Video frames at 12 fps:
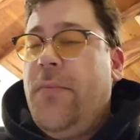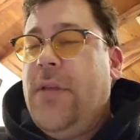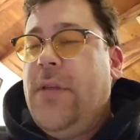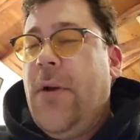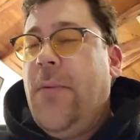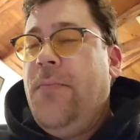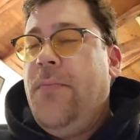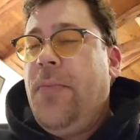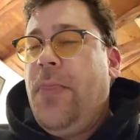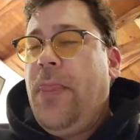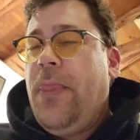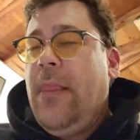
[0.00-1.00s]
So,
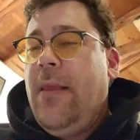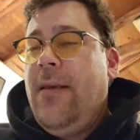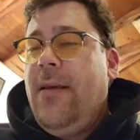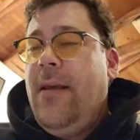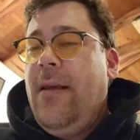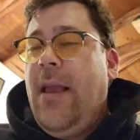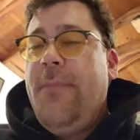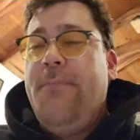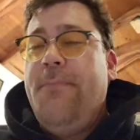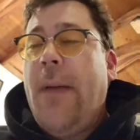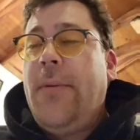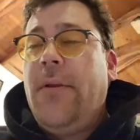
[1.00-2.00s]
in
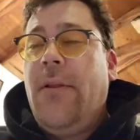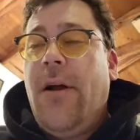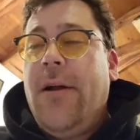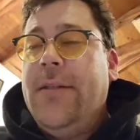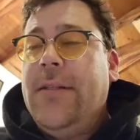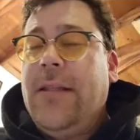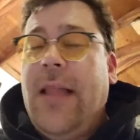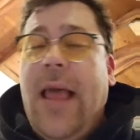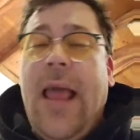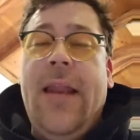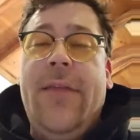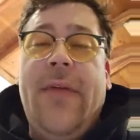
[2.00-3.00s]
Babylon's
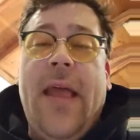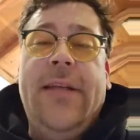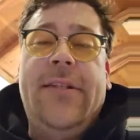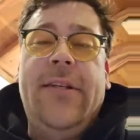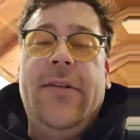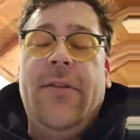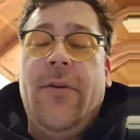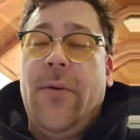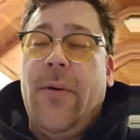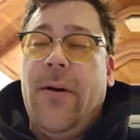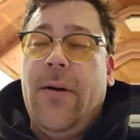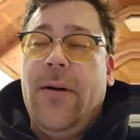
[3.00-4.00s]
land of ancient
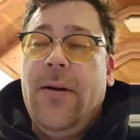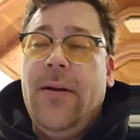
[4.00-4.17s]
lore,